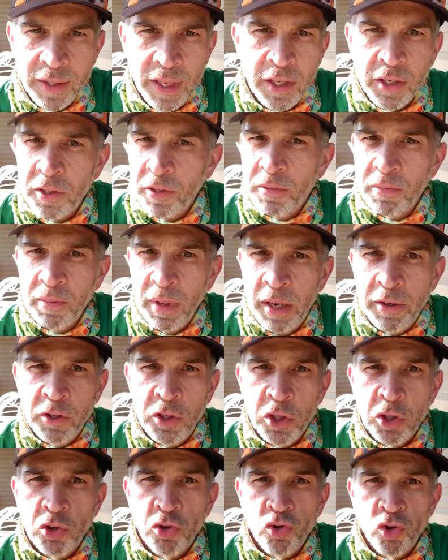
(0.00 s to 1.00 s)
I was
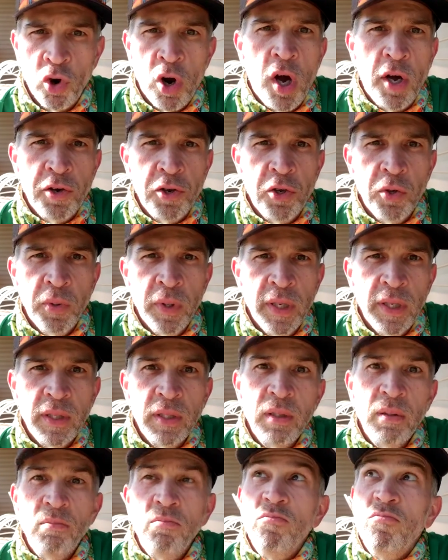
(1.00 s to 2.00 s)
just drawn to it.
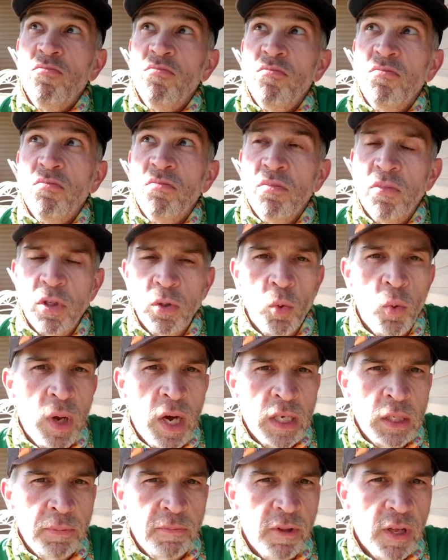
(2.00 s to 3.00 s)
There's a
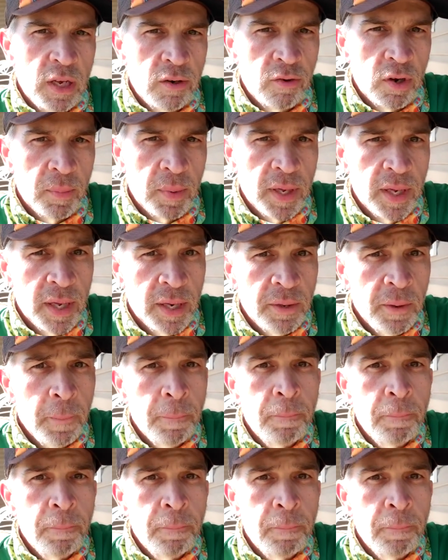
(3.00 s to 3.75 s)
wasp flying around my head.